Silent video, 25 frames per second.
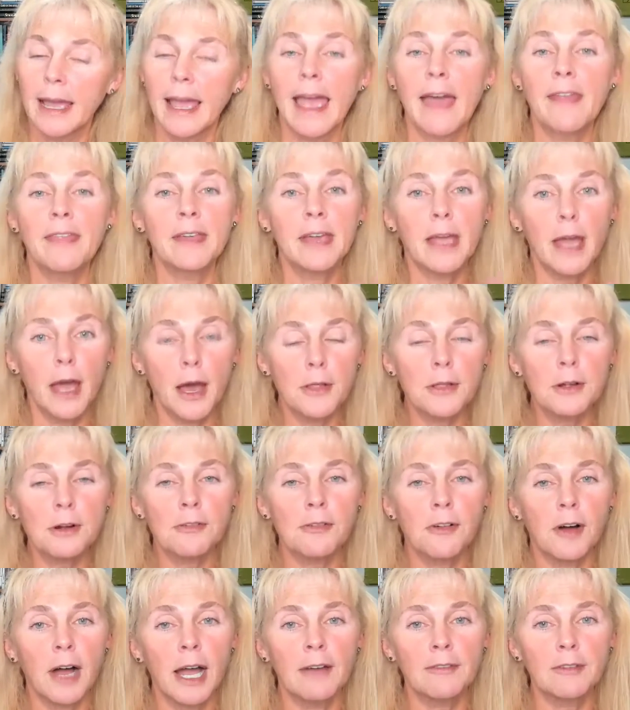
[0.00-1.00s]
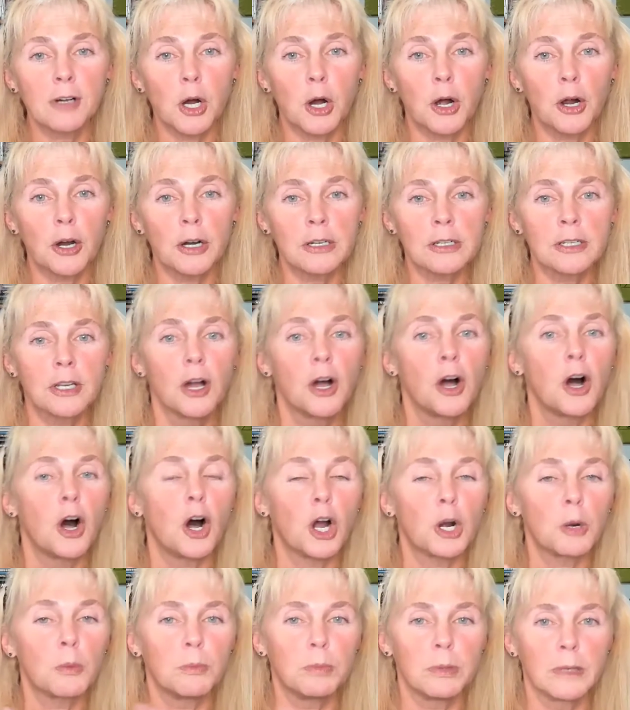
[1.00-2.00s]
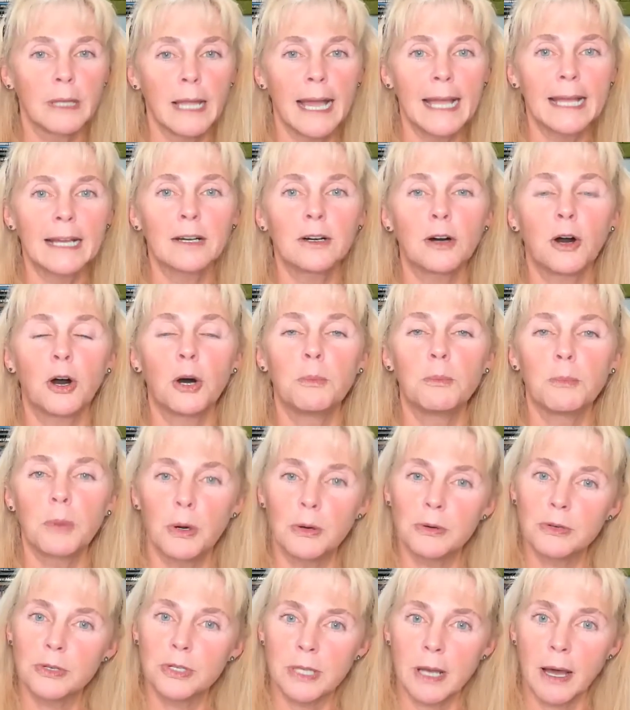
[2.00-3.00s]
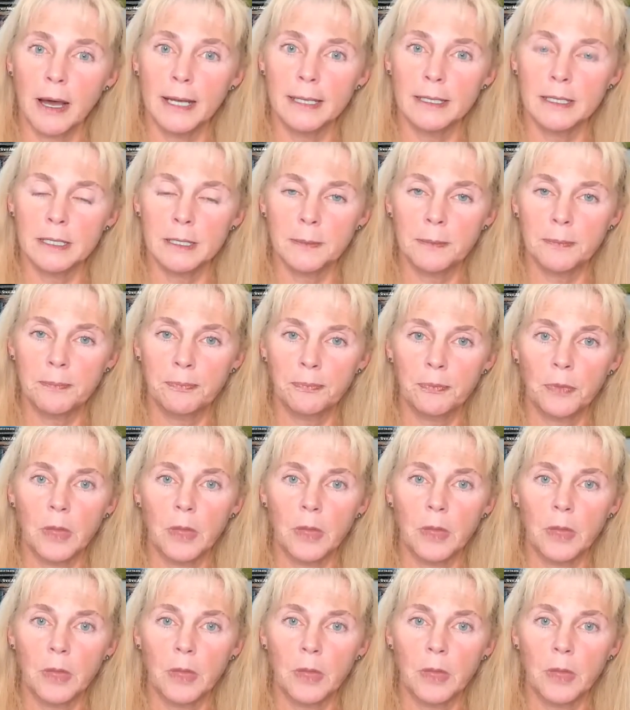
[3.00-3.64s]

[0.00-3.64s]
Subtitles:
and the other 5 cards are blank on both sides.